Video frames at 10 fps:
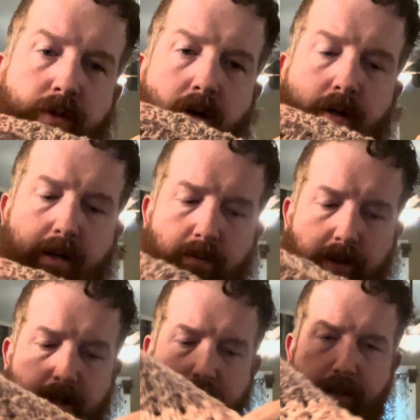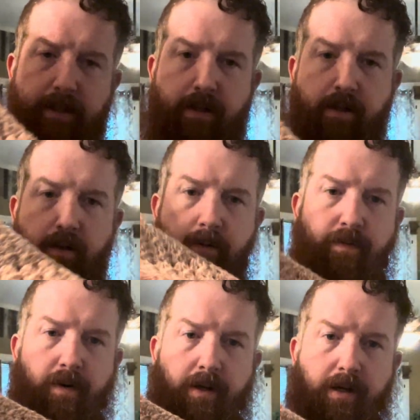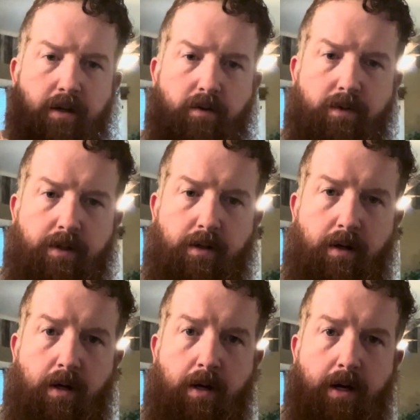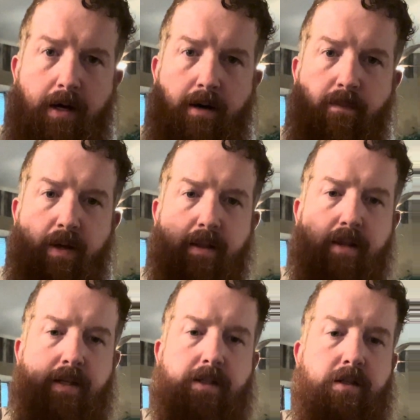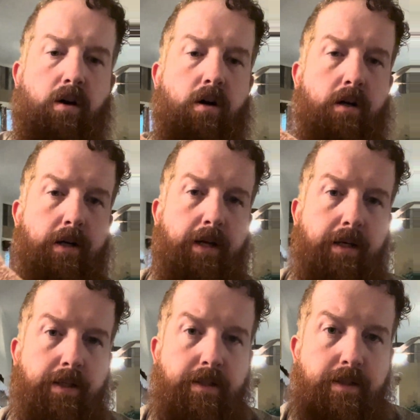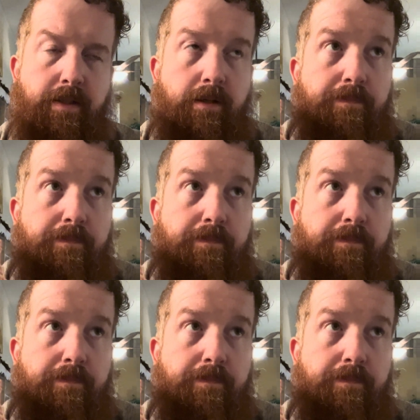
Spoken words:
turned out really nice. I thought it was very cute. And this yarn is